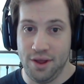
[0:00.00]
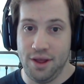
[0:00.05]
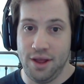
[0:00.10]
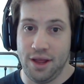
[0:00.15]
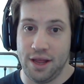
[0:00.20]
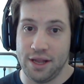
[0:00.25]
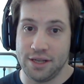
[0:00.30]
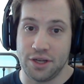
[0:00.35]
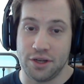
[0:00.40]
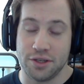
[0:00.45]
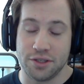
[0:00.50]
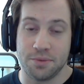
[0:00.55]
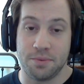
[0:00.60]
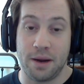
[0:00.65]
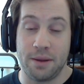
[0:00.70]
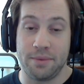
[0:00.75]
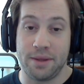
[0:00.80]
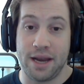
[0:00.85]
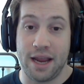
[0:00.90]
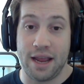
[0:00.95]
It's also
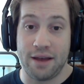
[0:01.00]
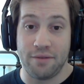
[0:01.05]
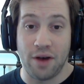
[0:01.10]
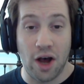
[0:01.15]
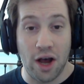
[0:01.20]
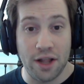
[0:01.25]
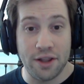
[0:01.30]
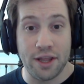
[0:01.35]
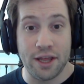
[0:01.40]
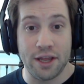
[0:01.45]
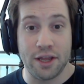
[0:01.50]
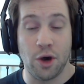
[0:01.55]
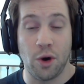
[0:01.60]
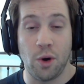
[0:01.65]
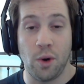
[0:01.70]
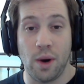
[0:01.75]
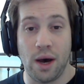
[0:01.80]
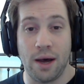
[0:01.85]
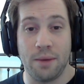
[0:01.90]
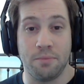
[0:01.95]
probably going to have online
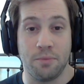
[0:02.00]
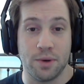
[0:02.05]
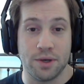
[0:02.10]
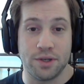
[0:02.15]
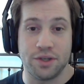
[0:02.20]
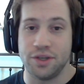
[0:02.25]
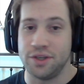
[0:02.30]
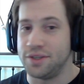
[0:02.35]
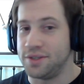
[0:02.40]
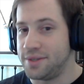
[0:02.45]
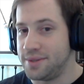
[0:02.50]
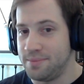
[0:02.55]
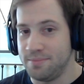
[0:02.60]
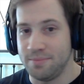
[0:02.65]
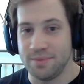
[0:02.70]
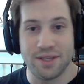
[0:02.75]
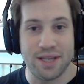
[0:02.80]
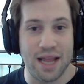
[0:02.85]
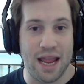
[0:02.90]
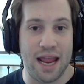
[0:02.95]
co-op, which is
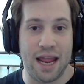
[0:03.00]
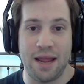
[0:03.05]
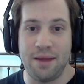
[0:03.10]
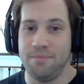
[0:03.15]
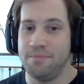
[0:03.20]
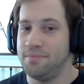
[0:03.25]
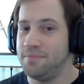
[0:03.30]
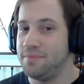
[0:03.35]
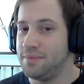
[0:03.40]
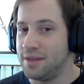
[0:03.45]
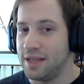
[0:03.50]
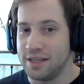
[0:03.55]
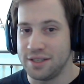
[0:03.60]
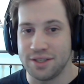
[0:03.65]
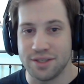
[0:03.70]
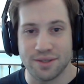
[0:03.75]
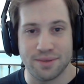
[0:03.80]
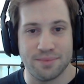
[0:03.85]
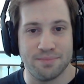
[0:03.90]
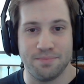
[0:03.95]
the same.
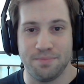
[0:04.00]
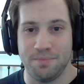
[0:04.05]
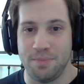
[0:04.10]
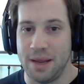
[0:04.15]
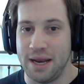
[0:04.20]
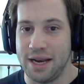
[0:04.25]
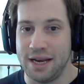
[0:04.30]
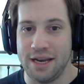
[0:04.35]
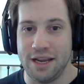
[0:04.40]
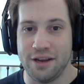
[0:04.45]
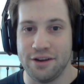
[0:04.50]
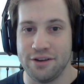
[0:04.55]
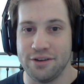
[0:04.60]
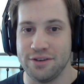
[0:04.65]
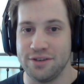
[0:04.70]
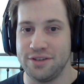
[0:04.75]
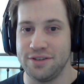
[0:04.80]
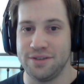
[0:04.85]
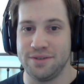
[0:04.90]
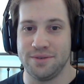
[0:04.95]
It's been in
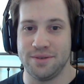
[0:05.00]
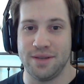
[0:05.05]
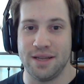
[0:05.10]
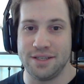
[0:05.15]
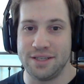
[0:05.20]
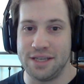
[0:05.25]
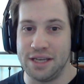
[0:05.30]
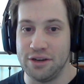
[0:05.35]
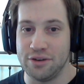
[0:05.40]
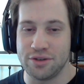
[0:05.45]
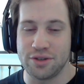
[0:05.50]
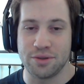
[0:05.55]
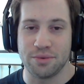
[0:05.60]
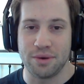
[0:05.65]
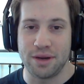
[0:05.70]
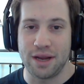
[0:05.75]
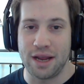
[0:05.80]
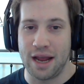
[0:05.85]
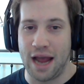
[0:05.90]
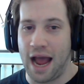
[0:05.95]
Gears since Gears
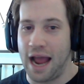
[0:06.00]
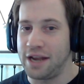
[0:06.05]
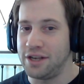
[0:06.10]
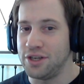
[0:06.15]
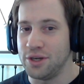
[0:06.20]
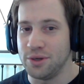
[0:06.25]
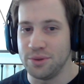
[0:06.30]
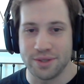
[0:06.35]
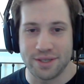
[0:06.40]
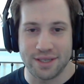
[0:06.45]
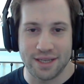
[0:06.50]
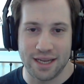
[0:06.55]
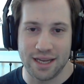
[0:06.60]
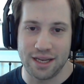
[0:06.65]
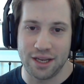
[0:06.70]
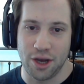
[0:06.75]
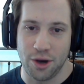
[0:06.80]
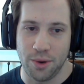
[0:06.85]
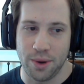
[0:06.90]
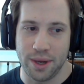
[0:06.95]
3. I don't see
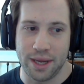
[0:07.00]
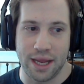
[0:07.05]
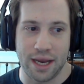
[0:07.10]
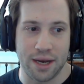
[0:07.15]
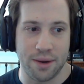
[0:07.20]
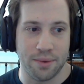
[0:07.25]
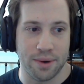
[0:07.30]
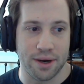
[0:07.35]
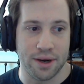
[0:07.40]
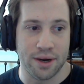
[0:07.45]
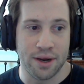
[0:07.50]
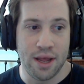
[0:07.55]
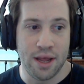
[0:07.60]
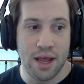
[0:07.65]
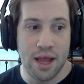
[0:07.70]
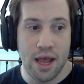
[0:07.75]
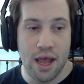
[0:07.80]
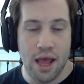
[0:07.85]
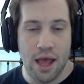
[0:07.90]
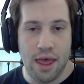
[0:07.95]
it going anywhere.
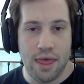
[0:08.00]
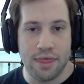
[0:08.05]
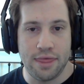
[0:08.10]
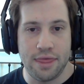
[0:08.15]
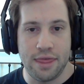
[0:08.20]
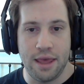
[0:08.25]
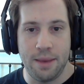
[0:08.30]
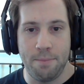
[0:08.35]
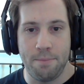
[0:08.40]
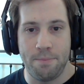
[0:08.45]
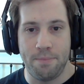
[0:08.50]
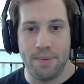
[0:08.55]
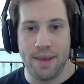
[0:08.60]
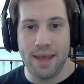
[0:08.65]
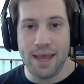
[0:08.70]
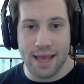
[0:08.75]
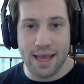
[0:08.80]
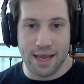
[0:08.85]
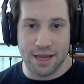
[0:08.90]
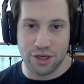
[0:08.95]
The
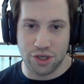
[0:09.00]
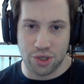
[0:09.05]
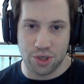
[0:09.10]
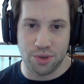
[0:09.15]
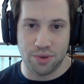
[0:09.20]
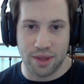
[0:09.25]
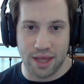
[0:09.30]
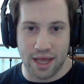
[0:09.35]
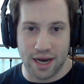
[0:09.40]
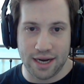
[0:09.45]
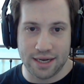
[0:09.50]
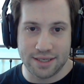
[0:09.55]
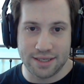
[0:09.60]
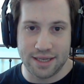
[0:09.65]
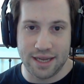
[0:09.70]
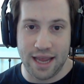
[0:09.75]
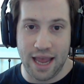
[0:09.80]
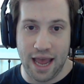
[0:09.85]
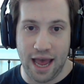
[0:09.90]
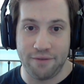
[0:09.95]
big issue that I
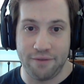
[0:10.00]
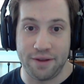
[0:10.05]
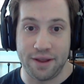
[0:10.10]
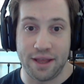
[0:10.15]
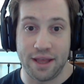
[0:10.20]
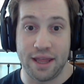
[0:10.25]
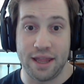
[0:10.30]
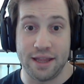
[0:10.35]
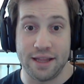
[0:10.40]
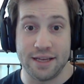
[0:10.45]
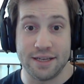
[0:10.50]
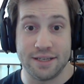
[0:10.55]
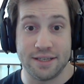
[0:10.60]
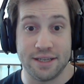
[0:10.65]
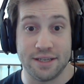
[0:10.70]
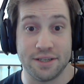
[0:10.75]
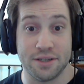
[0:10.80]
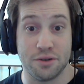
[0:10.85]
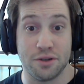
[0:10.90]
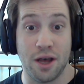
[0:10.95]
see having this
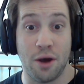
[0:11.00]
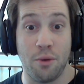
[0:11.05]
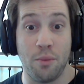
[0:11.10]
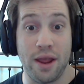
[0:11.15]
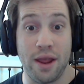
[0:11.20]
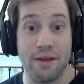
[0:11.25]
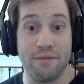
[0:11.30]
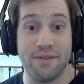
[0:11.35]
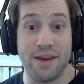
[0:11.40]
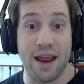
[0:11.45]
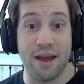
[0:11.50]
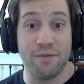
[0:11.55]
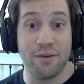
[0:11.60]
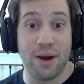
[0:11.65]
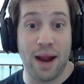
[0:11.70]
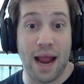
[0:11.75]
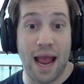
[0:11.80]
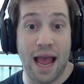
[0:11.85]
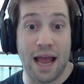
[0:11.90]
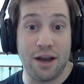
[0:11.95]
is that we have never
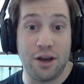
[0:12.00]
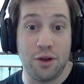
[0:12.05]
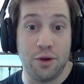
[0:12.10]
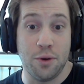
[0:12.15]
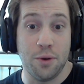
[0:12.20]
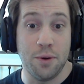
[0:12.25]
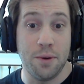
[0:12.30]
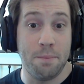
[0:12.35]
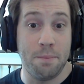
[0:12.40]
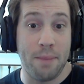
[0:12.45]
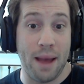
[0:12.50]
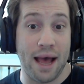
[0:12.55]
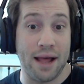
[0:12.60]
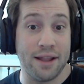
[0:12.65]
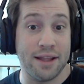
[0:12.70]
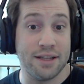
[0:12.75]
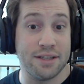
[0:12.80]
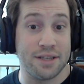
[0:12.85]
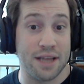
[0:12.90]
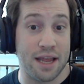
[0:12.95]
had good
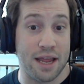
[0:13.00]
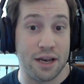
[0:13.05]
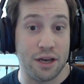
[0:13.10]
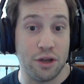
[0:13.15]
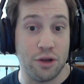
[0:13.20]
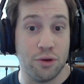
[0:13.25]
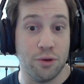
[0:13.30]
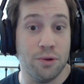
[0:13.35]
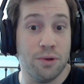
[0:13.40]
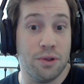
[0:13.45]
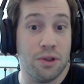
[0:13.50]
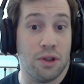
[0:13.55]
balance and good